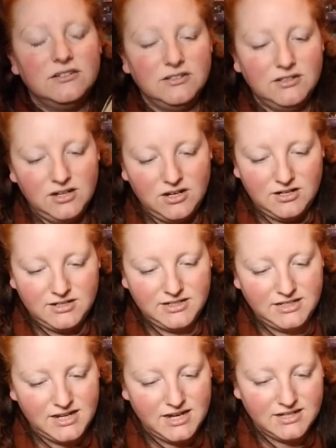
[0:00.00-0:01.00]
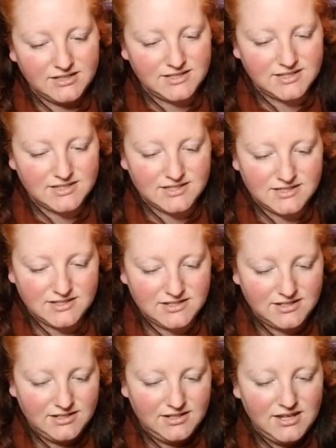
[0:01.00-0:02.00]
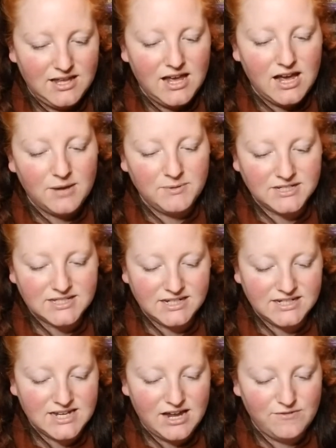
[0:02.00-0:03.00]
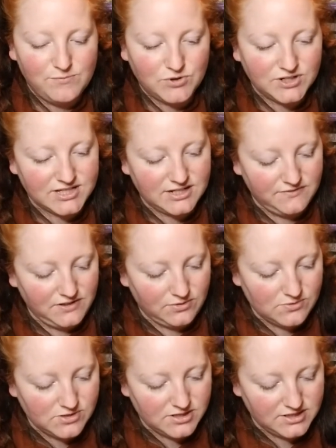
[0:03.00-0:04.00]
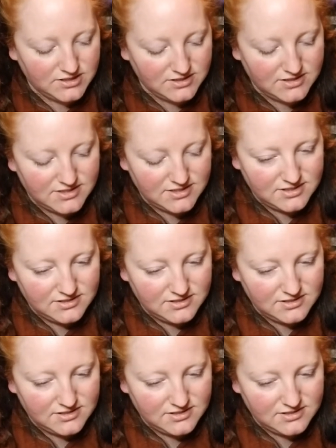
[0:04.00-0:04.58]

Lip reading: Oh, yes. I'm excited to have more Stephanie Lawrence.